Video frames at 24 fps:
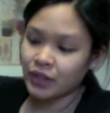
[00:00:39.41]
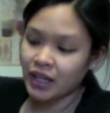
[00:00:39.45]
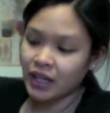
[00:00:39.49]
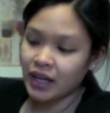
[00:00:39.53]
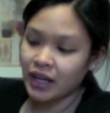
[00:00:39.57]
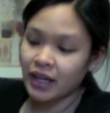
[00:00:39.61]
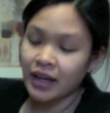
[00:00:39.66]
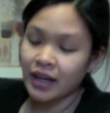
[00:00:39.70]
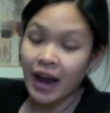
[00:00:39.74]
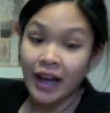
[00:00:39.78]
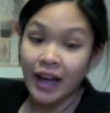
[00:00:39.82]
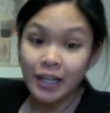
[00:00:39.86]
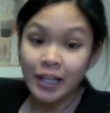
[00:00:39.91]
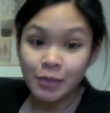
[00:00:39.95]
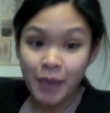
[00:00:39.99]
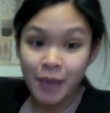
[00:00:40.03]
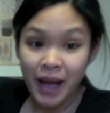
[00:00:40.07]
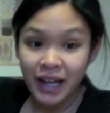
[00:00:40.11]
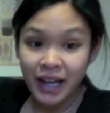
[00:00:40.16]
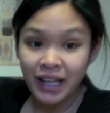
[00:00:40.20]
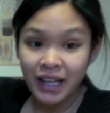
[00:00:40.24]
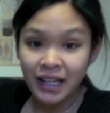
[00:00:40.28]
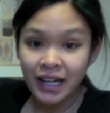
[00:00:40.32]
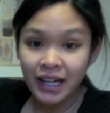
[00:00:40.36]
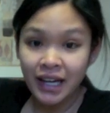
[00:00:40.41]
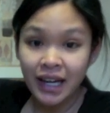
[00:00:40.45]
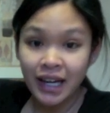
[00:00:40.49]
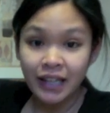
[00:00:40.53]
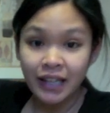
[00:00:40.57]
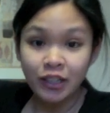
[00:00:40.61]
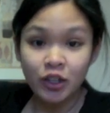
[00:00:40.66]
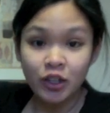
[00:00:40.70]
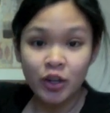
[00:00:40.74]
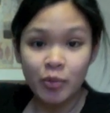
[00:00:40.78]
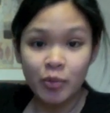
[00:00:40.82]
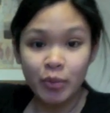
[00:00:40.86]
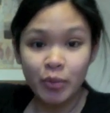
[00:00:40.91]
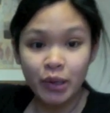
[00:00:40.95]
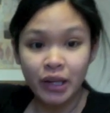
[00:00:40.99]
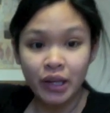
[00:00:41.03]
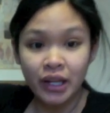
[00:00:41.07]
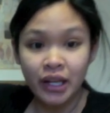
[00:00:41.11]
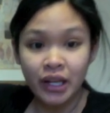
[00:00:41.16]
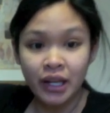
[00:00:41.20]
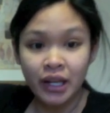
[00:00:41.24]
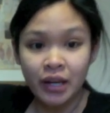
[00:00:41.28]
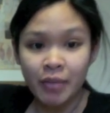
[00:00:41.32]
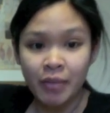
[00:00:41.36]
ice pack in it, and you can put
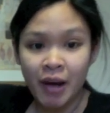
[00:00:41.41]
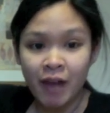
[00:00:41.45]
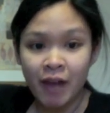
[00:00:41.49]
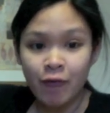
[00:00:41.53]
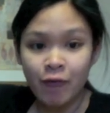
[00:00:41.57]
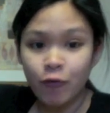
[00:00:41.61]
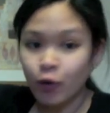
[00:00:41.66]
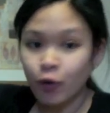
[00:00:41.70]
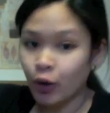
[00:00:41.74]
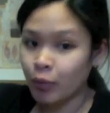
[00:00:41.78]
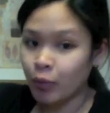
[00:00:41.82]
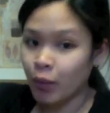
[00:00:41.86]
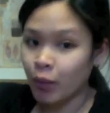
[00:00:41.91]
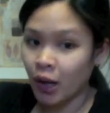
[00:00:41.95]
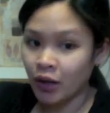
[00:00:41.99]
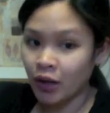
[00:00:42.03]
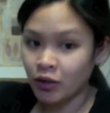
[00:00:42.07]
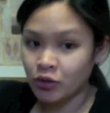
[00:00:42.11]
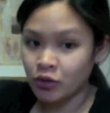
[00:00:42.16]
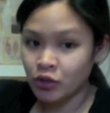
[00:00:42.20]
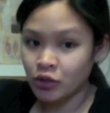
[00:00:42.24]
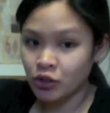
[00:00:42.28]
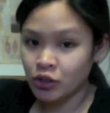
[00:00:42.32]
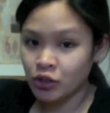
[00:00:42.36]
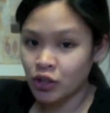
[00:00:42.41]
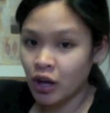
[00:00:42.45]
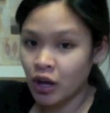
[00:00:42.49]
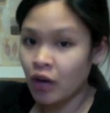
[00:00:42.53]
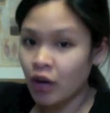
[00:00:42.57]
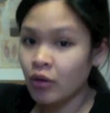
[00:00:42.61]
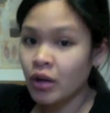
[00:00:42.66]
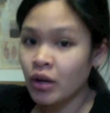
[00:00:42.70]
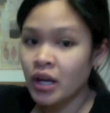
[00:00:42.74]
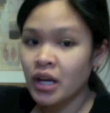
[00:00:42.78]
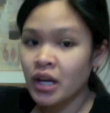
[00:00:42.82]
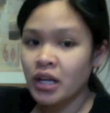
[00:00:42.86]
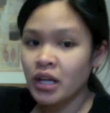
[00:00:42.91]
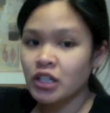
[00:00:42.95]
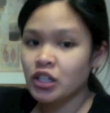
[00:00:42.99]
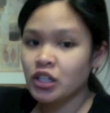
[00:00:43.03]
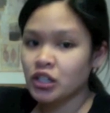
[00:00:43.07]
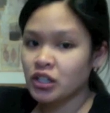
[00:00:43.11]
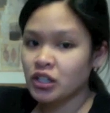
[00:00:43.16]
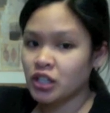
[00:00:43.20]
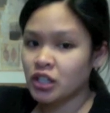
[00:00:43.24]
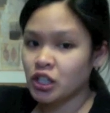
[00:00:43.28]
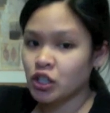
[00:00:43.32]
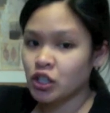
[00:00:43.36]
in about 4 bottles or so
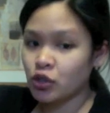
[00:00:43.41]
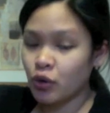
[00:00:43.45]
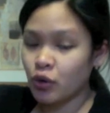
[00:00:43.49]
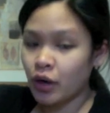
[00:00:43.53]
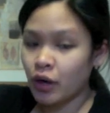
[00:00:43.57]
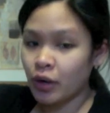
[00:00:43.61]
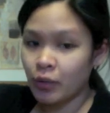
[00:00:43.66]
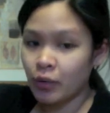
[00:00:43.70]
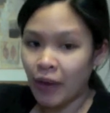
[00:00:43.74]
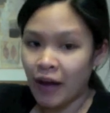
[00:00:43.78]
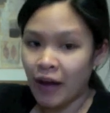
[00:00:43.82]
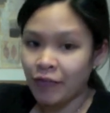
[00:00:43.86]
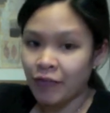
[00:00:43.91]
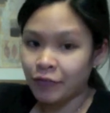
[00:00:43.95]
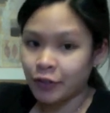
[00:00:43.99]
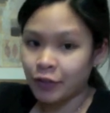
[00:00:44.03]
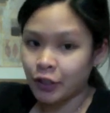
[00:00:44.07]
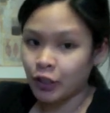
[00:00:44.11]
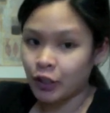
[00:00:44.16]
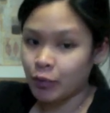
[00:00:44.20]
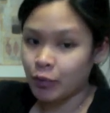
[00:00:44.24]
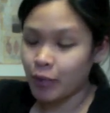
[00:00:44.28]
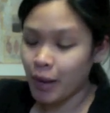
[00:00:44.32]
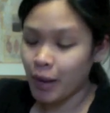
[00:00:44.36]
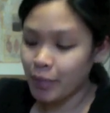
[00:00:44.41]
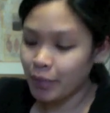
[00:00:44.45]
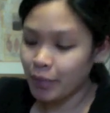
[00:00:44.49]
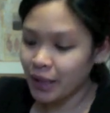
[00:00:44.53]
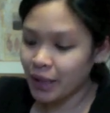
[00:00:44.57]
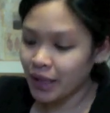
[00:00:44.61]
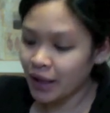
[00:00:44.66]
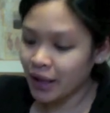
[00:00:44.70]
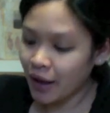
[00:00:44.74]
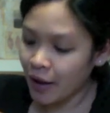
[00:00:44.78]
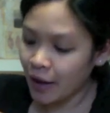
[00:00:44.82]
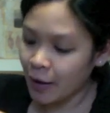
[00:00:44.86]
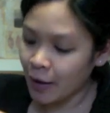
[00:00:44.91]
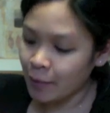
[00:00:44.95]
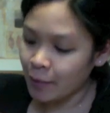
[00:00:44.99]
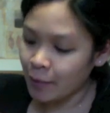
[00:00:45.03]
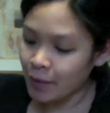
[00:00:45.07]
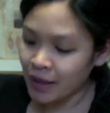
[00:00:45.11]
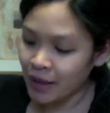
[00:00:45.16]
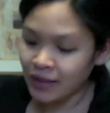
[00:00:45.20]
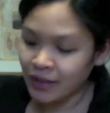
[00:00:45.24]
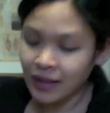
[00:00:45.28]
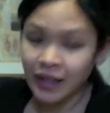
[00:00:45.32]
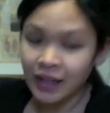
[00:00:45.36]
just to store it after you're pumping.
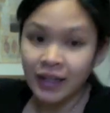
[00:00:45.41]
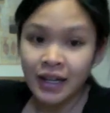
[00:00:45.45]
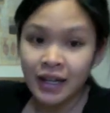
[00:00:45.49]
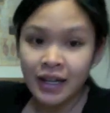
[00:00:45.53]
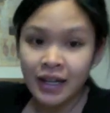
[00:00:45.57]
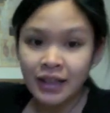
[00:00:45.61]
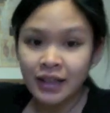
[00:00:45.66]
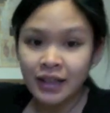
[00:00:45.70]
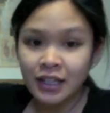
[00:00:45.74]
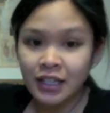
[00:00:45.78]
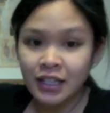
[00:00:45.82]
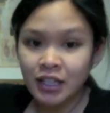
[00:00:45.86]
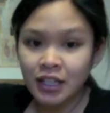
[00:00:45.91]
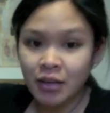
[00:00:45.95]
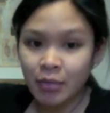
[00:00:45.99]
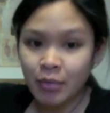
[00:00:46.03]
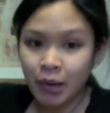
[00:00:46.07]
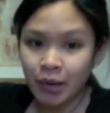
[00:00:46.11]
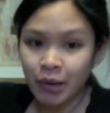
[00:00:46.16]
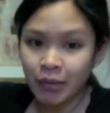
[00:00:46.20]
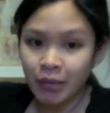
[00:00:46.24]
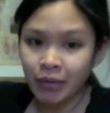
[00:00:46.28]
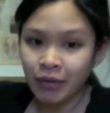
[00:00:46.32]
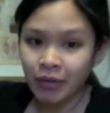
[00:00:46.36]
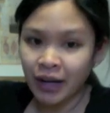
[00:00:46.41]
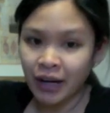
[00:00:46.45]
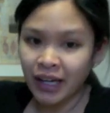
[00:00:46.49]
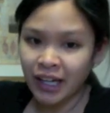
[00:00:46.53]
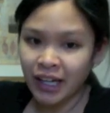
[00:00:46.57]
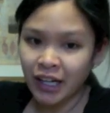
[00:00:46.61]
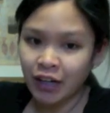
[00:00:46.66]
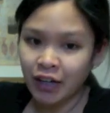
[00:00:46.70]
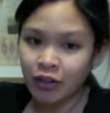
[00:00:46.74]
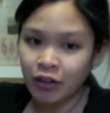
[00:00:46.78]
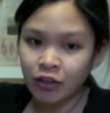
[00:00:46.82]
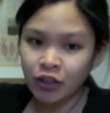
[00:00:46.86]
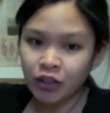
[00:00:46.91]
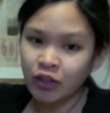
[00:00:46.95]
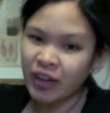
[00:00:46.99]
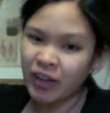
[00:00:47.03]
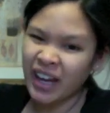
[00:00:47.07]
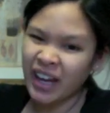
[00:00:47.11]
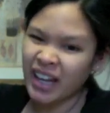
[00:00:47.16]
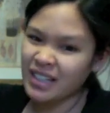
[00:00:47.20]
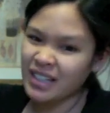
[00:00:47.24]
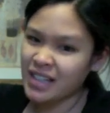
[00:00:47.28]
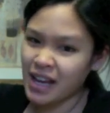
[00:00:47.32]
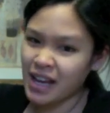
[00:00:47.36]
And then this compartment right here, you
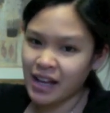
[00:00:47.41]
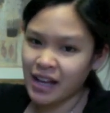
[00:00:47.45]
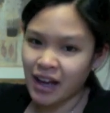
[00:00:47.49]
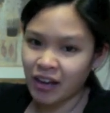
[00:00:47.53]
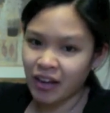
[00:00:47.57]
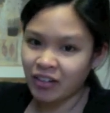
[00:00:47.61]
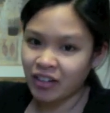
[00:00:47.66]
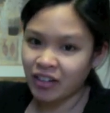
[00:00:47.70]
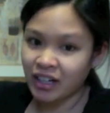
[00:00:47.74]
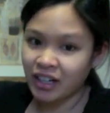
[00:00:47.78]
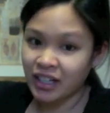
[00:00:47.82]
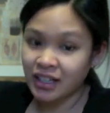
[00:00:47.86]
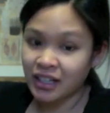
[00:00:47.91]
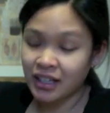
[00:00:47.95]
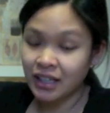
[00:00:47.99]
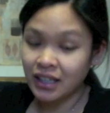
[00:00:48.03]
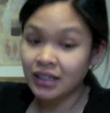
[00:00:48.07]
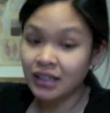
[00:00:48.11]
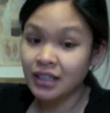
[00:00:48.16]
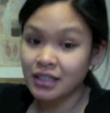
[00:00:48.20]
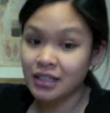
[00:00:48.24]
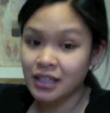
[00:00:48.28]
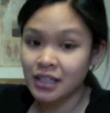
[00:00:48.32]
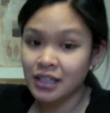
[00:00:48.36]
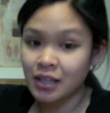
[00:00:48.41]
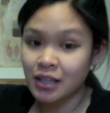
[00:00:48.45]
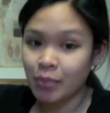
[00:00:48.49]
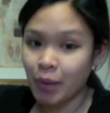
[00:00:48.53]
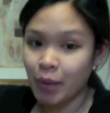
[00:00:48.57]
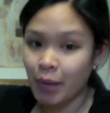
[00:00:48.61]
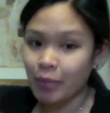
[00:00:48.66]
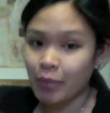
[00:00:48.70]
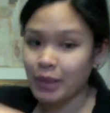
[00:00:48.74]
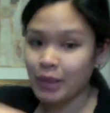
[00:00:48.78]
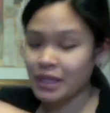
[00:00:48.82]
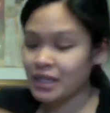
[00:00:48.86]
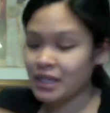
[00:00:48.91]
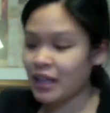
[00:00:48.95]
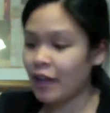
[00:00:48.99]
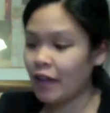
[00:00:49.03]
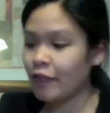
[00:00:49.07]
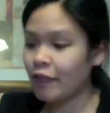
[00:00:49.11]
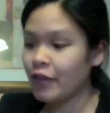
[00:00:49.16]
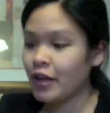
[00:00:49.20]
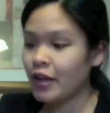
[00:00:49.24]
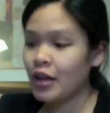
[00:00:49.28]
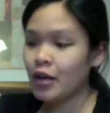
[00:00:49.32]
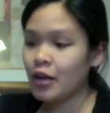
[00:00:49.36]
can't take out or anything. This is the pump
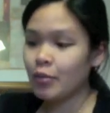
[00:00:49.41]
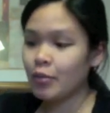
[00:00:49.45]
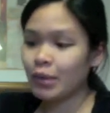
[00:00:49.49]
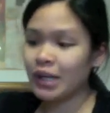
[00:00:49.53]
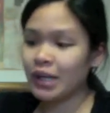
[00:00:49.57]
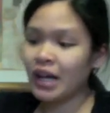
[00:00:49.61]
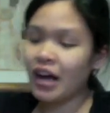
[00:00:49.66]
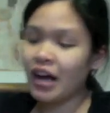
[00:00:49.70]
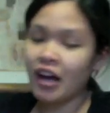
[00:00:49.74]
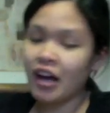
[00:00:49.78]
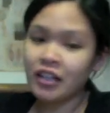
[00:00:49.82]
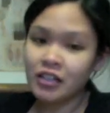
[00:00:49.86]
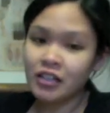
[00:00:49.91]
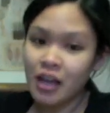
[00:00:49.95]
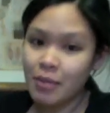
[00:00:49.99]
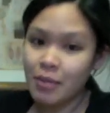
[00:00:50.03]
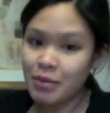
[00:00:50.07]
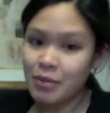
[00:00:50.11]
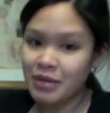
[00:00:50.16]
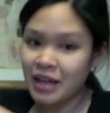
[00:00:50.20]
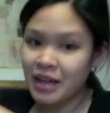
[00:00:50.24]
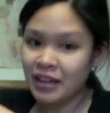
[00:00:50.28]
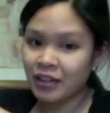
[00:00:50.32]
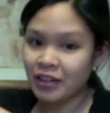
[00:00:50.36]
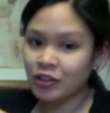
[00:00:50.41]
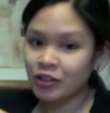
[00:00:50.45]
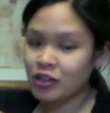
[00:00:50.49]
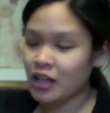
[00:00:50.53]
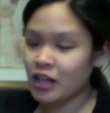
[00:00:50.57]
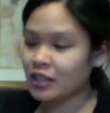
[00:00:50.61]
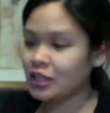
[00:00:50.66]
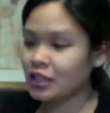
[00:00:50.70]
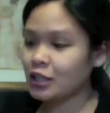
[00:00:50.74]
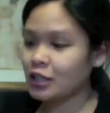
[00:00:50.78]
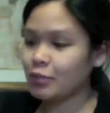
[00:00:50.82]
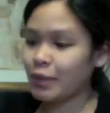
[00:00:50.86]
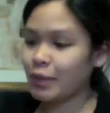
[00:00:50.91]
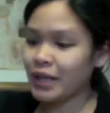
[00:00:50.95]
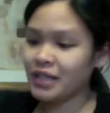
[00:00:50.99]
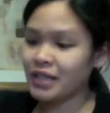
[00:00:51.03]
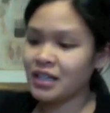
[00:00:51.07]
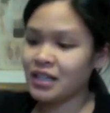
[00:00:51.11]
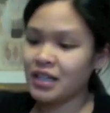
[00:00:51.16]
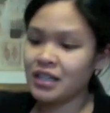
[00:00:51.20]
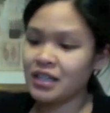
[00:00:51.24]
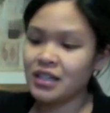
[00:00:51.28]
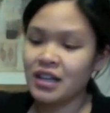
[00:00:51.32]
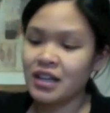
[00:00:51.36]
itself. But on top of that, there's lots of
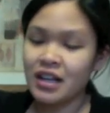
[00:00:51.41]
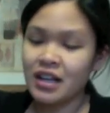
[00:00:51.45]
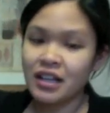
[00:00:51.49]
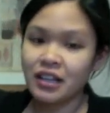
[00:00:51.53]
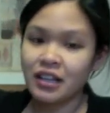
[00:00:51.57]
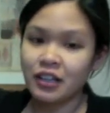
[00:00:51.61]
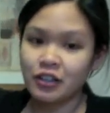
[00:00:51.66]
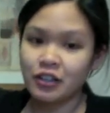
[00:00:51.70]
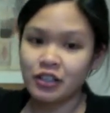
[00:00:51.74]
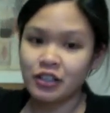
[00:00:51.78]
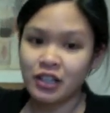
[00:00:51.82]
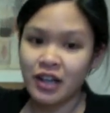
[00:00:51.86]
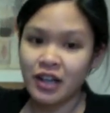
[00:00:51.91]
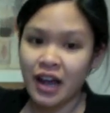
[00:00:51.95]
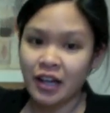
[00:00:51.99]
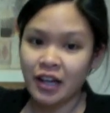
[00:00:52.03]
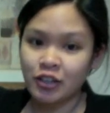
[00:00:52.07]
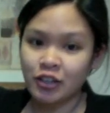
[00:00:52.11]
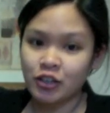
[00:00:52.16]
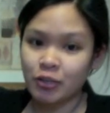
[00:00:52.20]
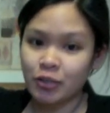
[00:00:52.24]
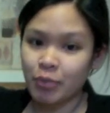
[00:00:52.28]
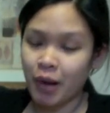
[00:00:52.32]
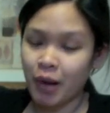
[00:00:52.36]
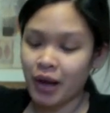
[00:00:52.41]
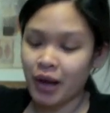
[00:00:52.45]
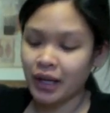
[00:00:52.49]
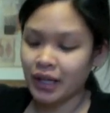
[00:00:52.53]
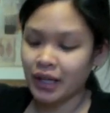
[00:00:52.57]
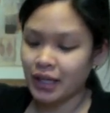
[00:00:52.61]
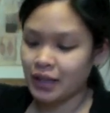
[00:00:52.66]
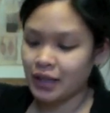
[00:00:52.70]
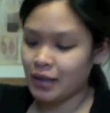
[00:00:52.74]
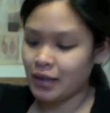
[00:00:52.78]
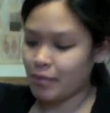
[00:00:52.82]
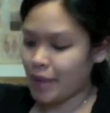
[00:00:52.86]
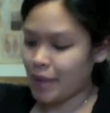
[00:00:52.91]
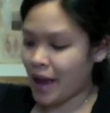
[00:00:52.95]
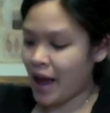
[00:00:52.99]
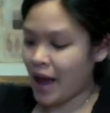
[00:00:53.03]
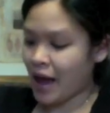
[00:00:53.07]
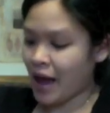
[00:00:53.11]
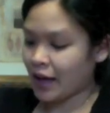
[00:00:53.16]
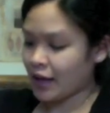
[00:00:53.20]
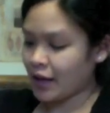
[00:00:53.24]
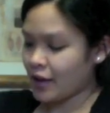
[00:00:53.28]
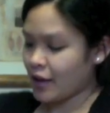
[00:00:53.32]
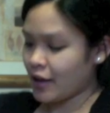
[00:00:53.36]
spaces. There's an extra pocket in the
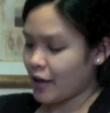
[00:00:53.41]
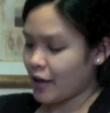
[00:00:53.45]
back.